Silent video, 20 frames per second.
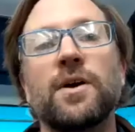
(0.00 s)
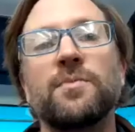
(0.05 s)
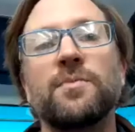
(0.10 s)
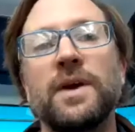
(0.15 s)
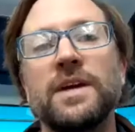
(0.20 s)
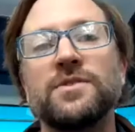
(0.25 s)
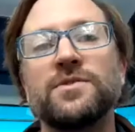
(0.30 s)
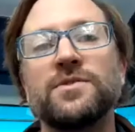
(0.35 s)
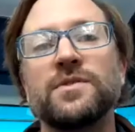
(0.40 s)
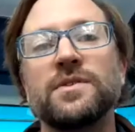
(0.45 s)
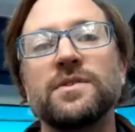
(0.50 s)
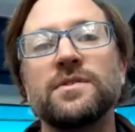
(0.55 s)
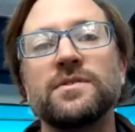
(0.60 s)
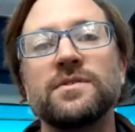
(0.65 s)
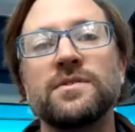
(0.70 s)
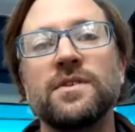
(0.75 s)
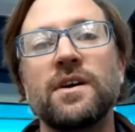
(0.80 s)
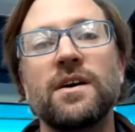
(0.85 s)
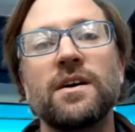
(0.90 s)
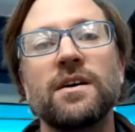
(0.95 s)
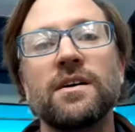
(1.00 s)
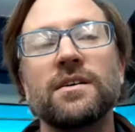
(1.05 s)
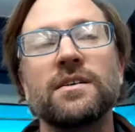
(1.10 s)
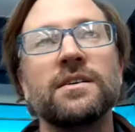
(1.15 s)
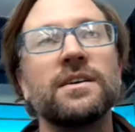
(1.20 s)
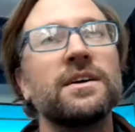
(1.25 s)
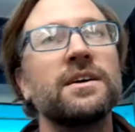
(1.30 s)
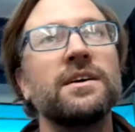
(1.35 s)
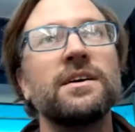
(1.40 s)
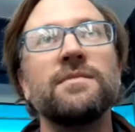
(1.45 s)
patrons are
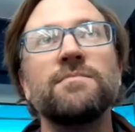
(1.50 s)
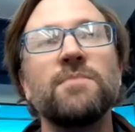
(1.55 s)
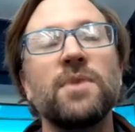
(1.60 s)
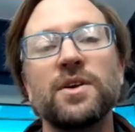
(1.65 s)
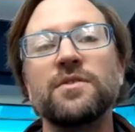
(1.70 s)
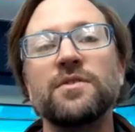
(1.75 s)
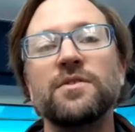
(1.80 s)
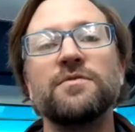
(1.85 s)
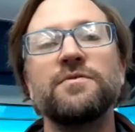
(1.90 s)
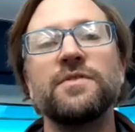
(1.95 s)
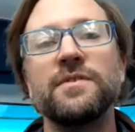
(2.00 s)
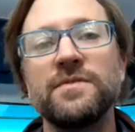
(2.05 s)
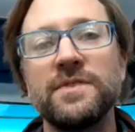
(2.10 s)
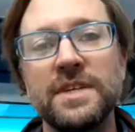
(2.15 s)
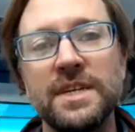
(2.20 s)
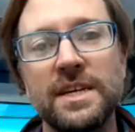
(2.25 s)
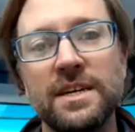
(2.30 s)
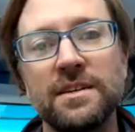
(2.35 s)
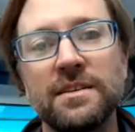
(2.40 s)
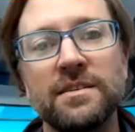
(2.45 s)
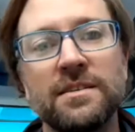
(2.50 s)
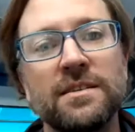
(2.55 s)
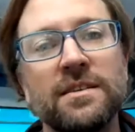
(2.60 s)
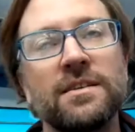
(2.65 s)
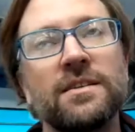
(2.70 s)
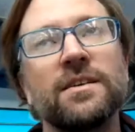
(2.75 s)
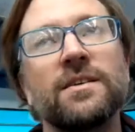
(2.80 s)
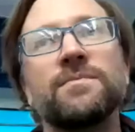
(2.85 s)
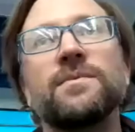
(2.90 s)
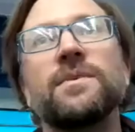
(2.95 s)
under 15.
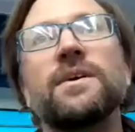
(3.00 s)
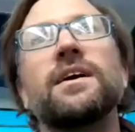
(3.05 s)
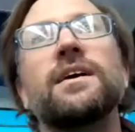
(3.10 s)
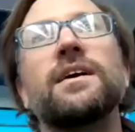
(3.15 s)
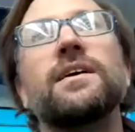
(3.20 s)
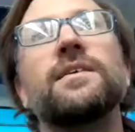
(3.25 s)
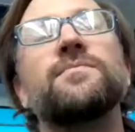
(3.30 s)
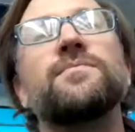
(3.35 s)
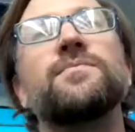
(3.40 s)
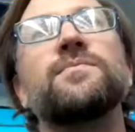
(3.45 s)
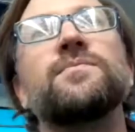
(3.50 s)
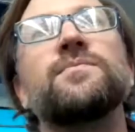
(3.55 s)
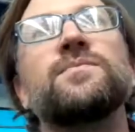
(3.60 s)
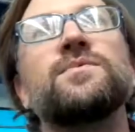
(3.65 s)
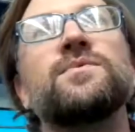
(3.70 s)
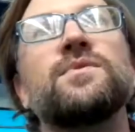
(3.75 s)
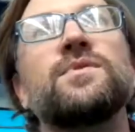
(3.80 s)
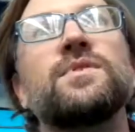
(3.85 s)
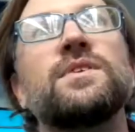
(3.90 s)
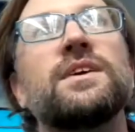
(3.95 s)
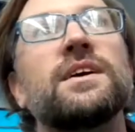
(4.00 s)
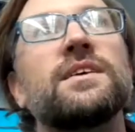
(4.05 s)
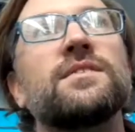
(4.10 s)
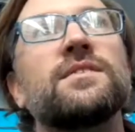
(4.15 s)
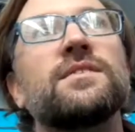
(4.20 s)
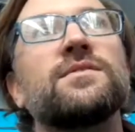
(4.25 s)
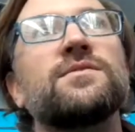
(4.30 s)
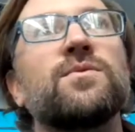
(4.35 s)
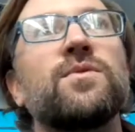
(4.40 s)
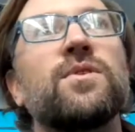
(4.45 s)
Kids
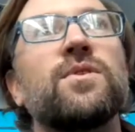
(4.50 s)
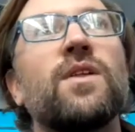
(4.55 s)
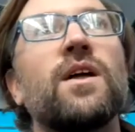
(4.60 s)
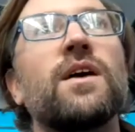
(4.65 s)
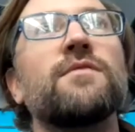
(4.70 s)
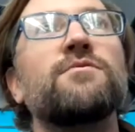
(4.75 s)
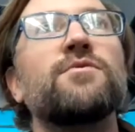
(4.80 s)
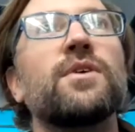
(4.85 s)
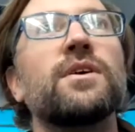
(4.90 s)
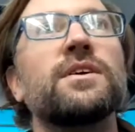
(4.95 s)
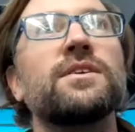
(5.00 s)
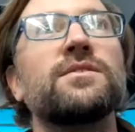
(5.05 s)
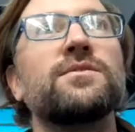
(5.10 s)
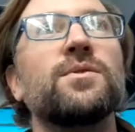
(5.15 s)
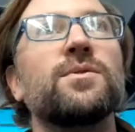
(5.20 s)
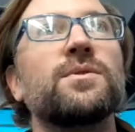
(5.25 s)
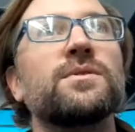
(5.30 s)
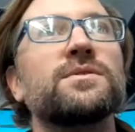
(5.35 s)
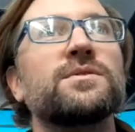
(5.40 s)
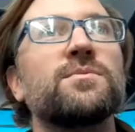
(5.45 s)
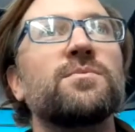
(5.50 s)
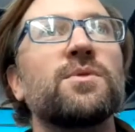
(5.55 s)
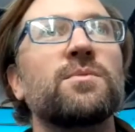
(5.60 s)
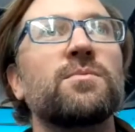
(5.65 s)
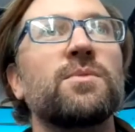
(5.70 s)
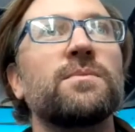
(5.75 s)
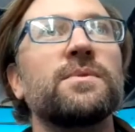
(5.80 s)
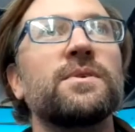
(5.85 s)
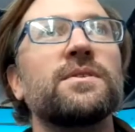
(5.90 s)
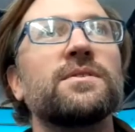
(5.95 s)
love running towards the
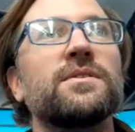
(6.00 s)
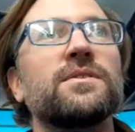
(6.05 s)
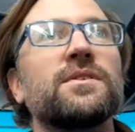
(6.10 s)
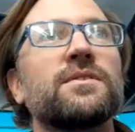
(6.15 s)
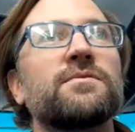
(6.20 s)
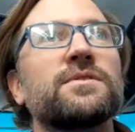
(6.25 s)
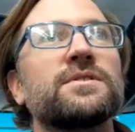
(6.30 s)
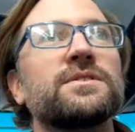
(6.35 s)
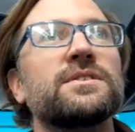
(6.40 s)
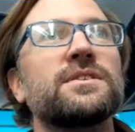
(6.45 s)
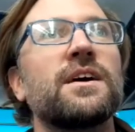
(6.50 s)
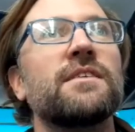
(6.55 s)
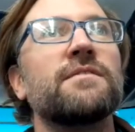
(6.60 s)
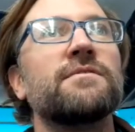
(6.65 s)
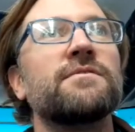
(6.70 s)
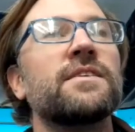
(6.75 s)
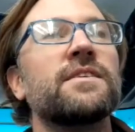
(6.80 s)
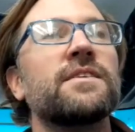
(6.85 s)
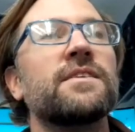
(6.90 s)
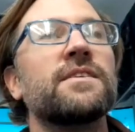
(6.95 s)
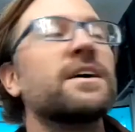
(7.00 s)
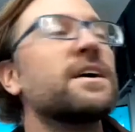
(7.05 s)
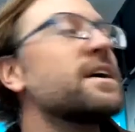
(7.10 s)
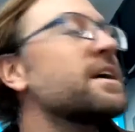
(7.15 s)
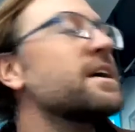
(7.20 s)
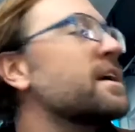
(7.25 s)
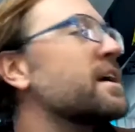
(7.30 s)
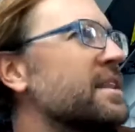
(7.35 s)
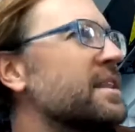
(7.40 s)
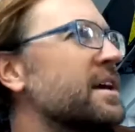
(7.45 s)
Bookmobile to look for stuff.
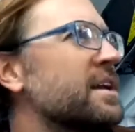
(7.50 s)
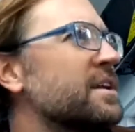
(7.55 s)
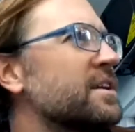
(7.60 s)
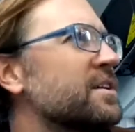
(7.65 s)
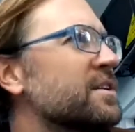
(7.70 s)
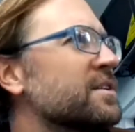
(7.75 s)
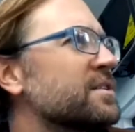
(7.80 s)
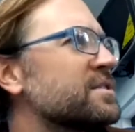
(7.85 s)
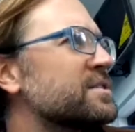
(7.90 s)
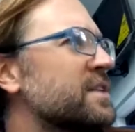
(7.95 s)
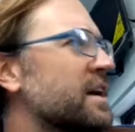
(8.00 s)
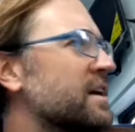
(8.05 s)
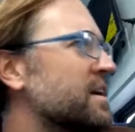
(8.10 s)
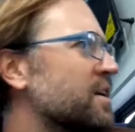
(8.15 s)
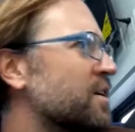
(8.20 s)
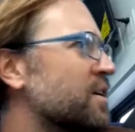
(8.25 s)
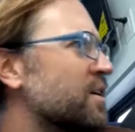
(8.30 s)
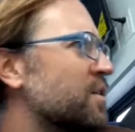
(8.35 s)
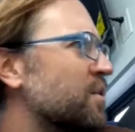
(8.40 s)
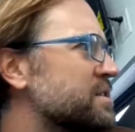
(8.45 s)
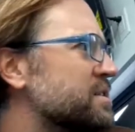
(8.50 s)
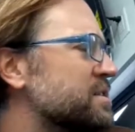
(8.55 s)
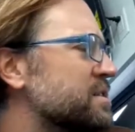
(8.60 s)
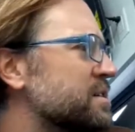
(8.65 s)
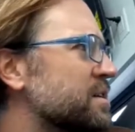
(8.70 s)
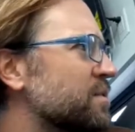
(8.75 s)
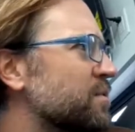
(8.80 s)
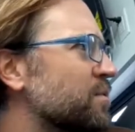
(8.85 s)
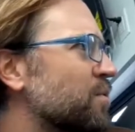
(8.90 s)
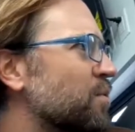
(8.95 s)
And then your second
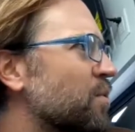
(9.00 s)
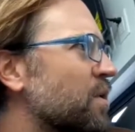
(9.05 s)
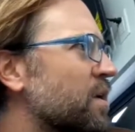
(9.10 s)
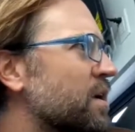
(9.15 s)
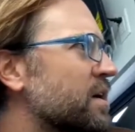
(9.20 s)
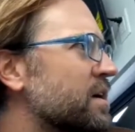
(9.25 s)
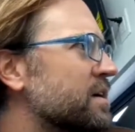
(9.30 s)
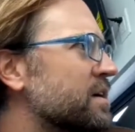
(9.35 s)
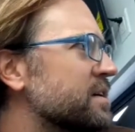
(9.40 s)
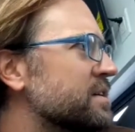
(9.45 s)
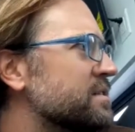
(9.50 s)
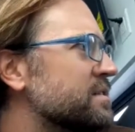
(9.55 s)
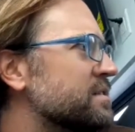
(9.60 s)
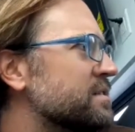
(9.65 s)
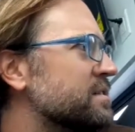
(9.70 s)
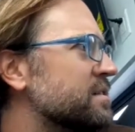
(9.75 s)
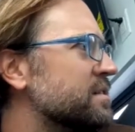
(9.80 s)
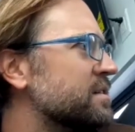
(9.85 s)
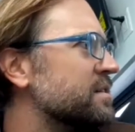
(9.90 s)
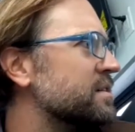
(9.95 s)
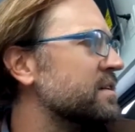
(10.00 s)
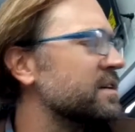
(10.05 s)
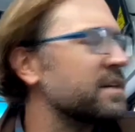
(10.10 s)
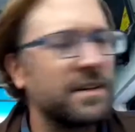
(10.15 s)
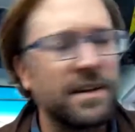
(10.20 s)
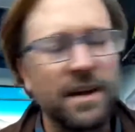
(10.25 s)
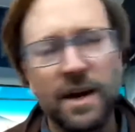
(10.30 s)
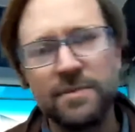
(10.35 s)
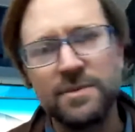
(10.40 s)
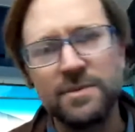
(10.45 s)
question was,
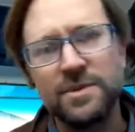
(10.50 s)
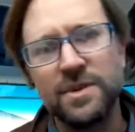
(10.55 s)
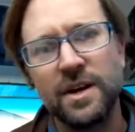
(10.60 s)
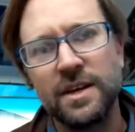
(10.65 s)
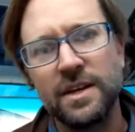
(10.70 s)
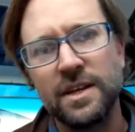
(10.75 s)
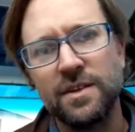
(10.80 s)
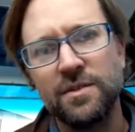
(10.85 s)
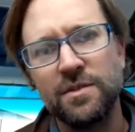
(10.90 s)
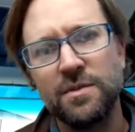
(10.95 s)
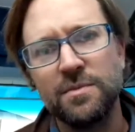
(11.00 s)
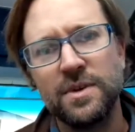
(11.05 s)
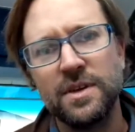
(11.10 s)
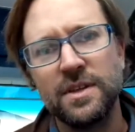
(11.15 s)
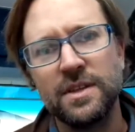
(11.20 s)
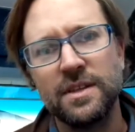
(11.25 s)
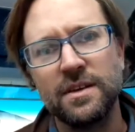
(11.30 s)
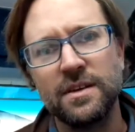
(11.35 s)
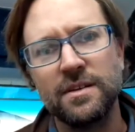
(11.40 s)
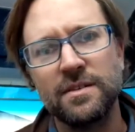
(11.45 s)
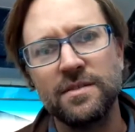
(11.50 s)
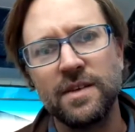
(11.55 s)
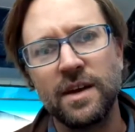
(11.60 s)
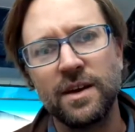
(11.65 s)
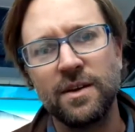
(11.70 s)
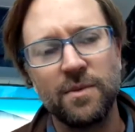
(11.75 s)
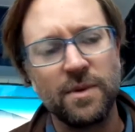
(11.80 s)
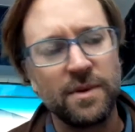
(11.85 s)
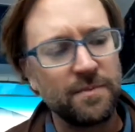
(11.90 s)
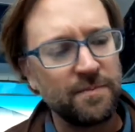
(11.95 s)
I'm sorry, can you repeat the
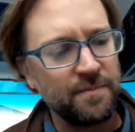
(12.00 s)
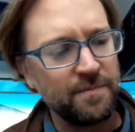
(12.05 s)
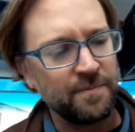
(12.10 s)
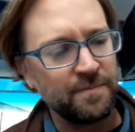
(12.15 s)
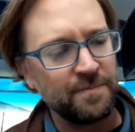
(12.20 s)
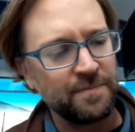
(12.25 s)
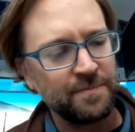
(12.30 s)
second one?